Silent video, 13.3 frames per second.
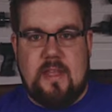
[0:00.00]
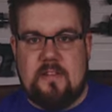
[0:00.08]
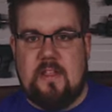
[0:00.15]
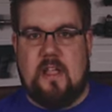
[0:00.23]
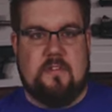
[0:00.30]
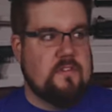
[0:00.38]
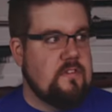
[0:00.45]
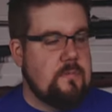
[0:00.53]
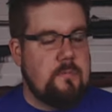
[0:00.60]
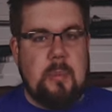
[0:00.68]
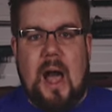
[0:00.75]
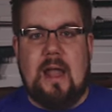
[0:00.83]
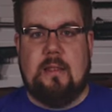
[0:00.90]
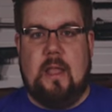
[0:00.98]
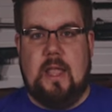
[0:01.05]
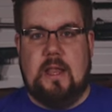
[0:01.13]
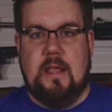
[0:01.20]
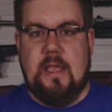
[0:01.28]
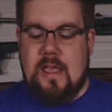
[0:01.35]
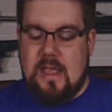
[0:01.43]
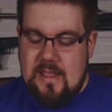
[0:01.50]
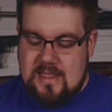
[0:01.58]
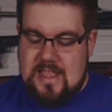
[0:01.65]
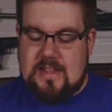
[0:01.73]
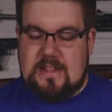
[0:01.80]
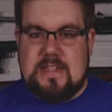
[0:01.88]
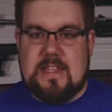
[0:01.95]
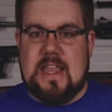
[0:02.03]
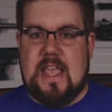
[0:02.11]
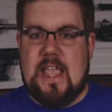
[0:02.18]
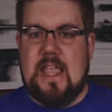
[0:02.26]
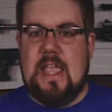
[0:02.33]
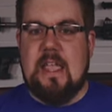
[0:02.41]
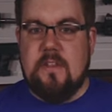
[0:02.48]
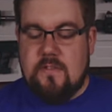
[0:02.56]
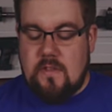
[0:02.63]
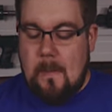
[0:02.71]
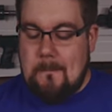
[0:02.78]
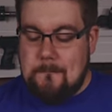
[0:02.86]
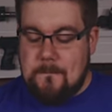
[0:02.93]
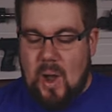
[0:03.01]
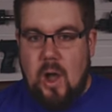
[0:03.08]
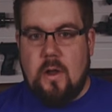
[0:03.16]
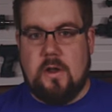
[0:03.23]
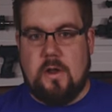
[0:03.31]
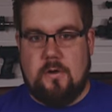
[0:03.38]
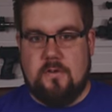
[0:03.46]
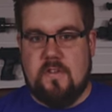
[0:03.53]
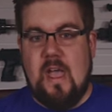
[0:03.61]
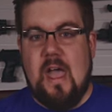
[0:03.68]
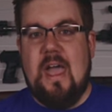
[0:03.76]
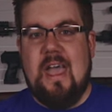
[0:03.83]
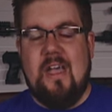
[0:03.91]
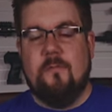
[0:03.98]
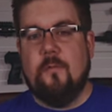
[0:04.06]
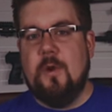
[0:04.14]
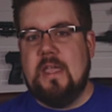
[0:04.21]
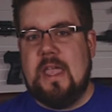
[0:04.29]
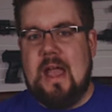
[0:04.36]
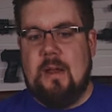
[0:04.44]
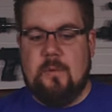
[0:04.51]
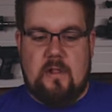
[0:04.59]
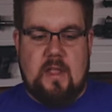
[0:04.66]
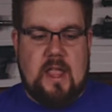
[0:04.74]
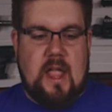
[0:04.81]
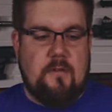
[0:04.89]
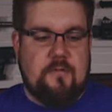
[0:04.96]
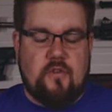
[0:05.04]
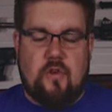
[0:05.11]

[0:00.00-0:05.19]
that's like a spotlight. This thing is bonkers. Every camera, like, I've